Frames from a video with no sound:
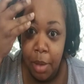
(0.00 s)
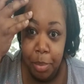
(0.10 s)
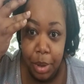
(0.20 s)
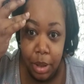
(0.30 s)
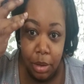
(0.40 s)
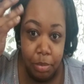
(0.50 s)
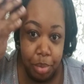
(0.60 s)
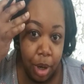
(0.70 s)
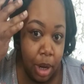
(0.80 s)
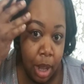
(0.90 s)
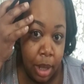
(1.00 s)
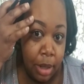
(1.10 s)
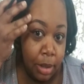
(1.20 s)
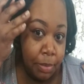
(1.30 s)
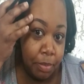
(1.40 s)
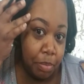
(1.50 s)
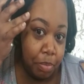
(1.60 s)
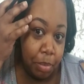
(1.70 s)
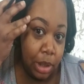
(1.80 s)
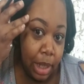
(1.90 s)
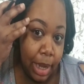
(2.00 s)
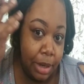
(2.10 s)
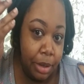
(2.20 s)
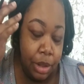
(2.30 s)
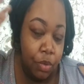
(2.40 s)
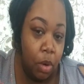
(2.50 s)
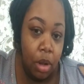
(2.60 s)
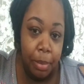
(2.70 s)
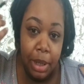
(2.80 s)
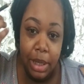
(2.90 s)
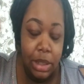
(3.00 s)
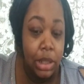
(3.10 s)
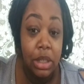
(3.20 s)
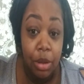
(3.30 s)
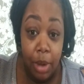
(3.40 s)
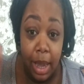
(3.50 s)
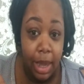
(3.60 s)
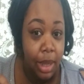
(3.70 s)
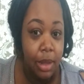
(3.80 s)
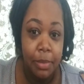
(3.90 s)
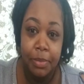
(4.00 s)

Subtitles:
put liner in the wrong place. okay.